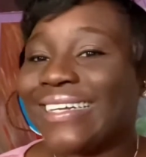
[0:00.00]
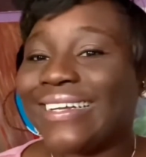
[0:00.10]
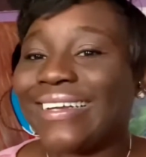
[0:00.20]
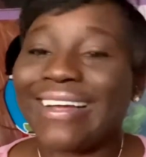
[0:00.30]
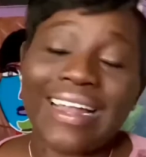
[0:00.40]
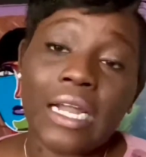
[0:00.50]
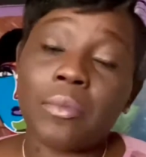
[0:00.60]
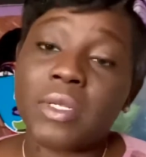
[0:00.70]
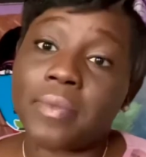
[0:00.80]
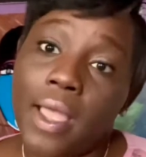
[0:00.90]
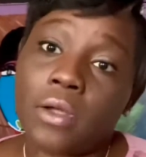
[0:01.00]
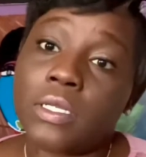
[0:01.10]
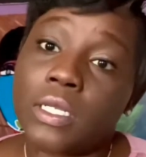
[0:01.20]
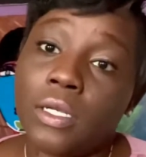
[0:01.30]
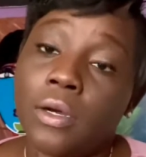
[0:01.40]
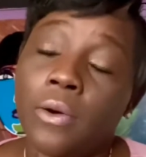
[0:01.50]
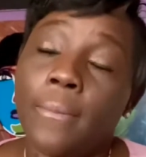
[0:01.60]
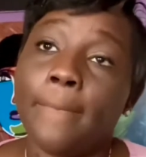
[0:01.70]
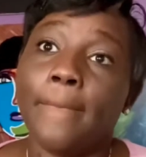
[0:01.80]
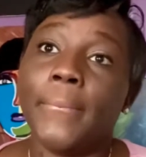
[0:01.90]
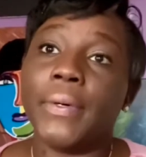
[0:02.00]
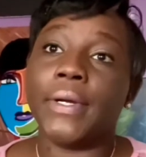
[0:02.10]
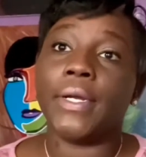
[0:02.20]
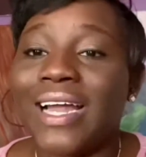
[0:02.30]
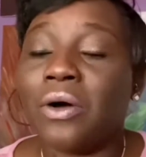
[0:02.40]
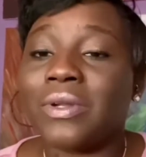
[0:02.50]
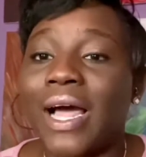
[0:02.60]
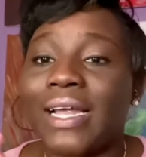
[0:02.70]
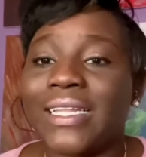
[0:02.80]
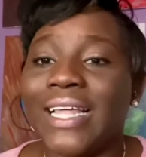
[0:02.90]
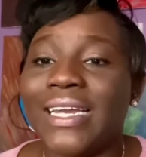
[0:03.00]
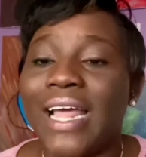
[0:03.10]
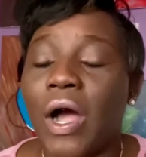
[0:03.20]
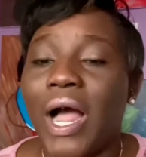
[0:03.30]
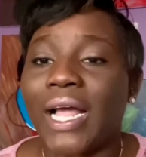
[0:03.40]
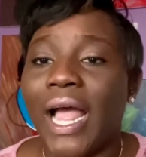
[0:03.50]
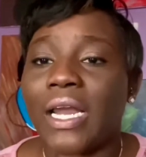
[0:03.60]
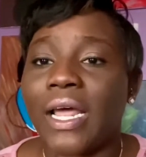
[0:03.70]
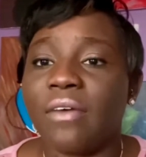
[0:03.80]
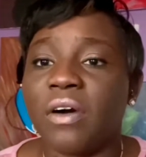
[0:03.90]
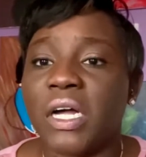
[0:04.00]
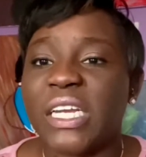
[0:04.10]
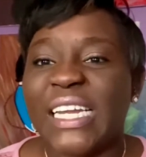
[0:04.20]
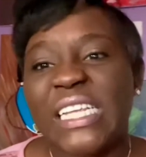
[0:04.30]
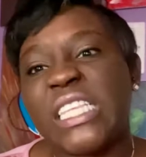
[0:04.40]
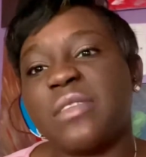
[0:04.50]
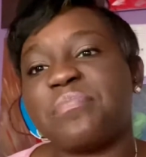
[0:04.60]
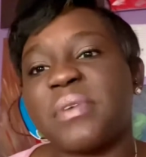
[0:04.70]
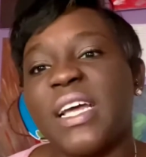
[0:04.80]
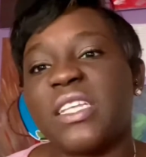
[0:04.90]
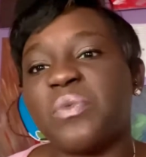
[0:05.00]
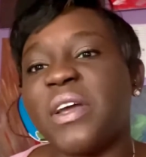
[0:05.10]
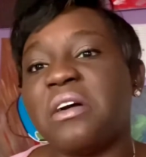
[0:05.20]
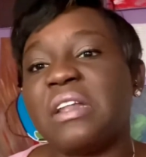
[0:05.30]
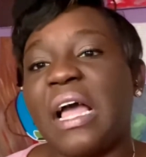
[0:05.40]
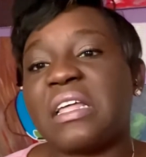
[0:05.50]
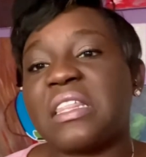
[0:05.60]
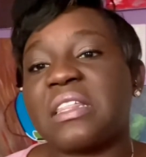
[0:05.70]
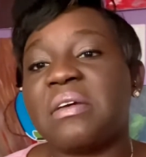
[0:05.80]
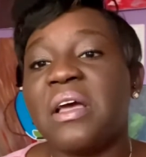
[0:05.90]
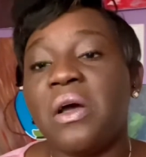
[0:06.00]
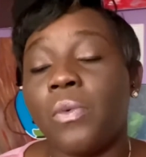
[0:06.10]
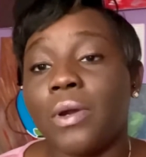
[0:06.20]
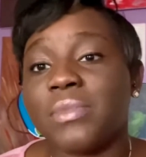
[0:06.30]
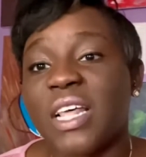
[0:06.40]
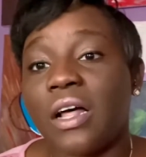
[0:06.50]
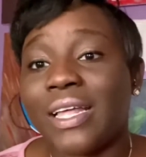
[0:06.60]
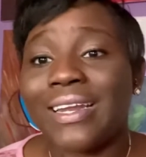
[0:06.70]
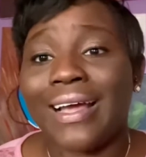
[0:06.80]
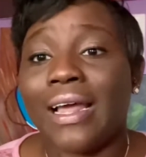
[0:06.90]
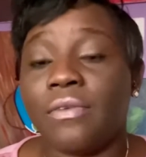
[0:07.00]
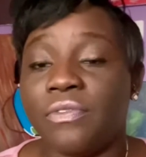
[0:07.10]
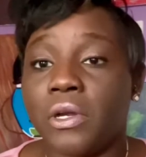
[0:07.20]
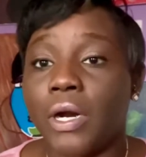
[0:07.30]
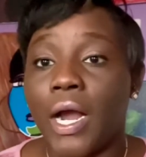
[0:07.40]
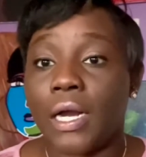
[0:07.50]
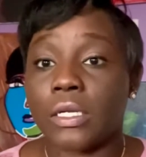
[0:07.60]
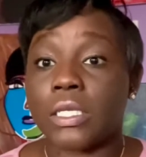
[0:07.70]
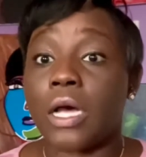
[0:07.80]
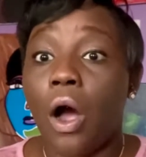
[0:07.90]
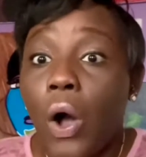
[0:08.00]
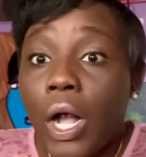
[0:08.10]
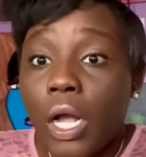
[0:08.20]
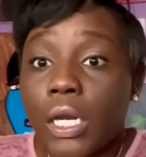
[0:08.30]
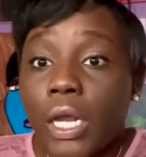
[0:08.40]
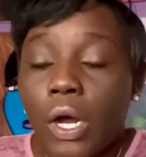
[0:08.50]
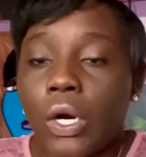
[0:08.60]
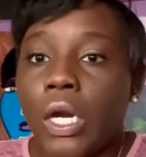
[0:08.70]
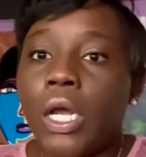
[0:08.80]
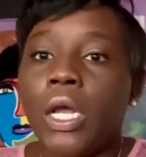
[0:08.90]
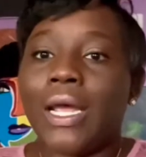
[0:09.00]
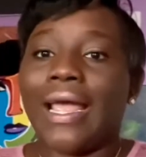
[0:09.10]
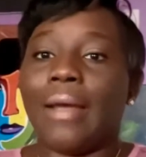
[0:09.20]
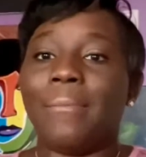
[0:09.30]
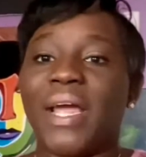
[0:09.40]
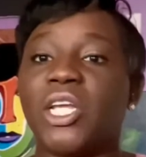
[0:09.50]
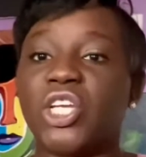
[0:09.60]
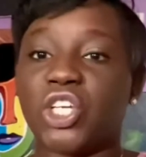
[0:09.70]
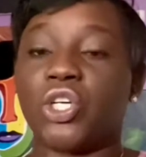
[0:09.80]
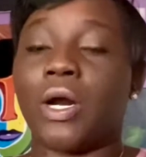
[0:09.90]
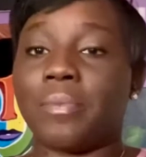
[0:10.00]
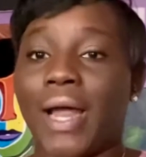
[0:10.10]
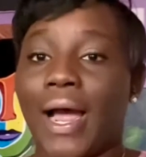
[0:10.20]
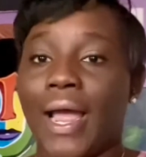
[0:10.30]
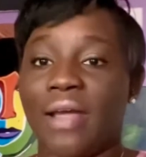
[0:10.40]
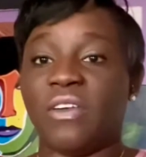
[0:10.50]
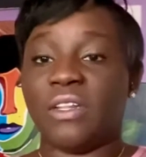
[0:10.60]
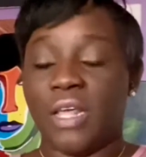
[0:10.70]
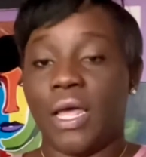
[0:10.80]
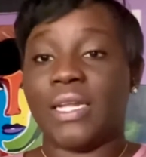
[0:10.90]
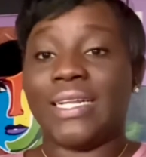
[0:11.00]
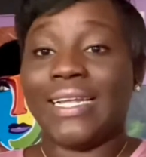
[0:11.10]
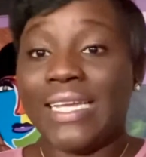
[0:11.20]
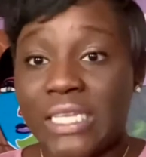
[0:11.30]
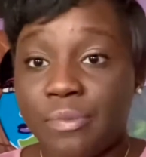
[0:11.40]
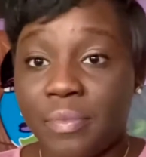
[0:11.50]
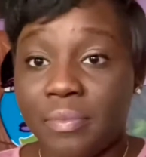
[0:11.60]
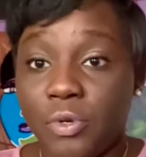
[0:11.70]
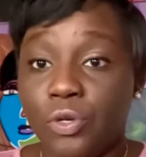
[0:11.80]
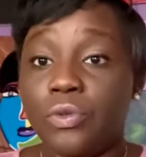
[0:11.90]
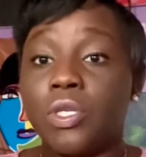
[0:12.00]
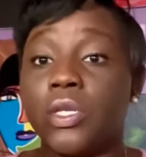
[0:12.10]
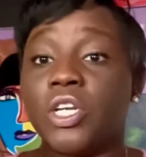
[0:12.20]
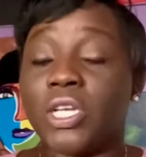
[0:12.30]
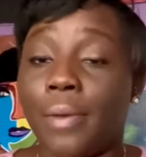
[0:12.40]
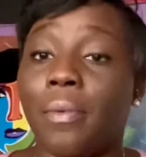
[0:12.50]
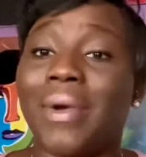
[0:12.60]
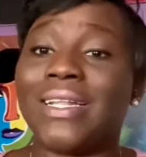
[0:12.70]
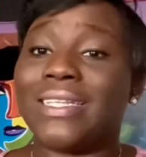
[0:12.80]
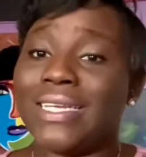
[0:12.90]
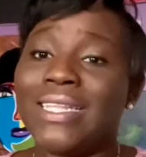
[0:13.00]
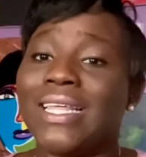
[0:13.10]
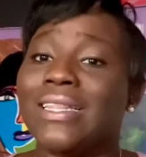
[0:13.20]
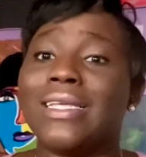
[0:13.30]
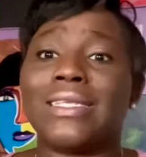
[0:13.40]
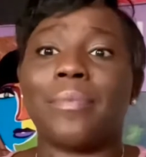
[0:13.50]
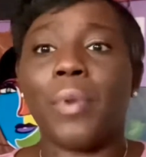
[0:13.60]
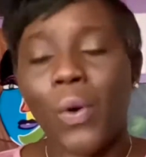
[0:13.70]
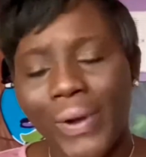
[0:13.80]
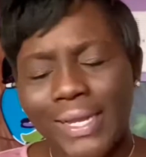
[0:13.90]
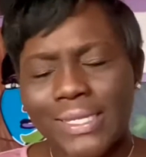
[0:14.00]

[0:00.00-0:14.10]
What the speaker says: I like my smile still, but I don't like that now I kind of have a lisp as well. Like when I'm talking, I gotta figure out how to talk now, and making sure I'm not having that lisp due to the shape of my teeth at this point.